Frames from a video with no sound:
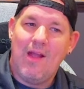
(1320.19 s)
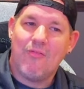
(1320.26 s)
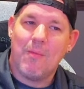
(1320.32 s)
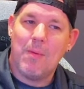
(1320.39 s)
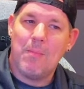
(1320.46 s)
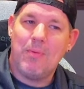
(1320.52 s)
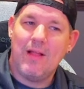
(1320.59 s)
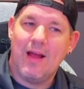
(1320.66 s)

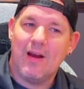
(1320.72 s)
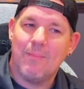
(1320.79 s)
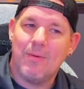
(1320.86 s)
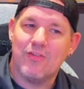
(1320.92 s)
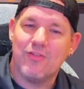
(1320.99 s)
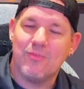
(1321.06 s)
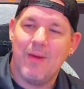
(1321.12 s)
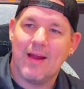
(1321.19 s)
from a player
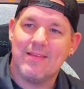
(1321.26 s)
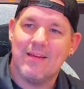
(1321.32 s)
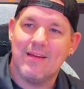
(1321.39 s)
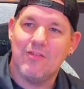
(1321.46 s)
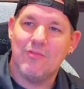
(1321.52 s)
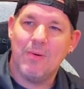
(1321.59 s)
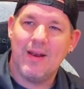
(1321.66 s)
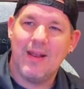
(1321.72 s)

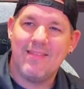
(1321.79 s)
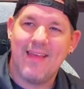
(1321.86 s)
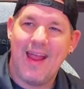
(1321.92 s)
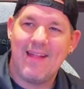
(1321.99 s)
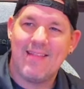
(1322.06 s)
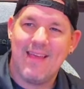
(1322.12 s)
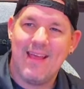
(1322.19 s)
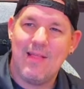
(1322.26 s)
perspective, but it's
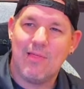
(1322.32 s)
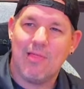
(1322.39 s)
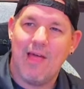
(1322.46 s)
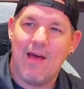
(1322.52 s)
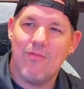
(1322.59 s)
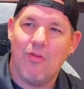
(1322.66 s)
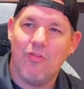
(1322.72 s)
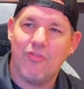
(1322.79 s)
18th
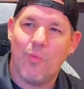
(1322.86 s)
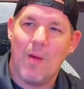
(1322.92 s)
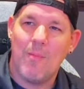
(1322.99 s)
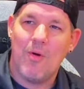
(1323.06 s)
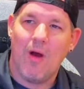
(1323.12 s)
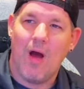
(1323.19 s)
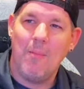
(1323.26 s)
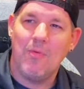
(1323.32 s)
level, so
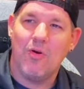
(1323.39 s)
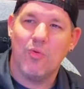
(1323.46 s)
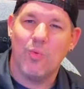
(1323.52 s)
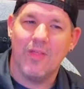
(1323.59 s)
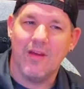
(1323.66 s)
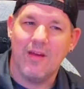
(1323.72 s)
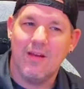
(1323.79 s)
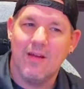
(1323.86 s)
I'm good
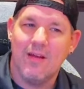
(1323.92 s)
with it.